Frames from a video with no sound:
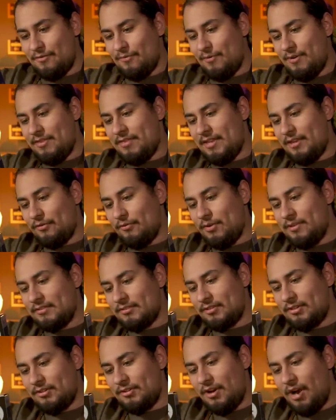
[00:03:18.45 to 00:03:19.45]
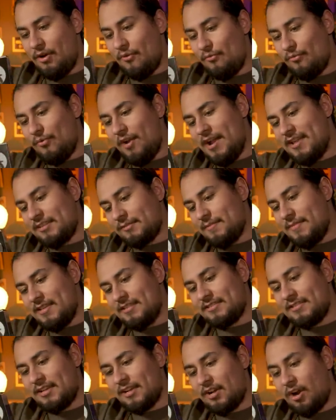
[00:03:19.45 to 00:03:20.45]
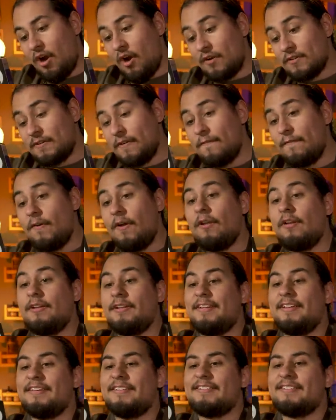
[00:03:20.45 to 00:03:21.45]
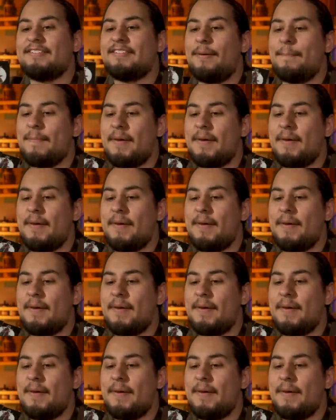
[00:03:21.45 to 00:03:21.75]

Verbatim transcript: with Inquisitor Erasmus Cartavolus,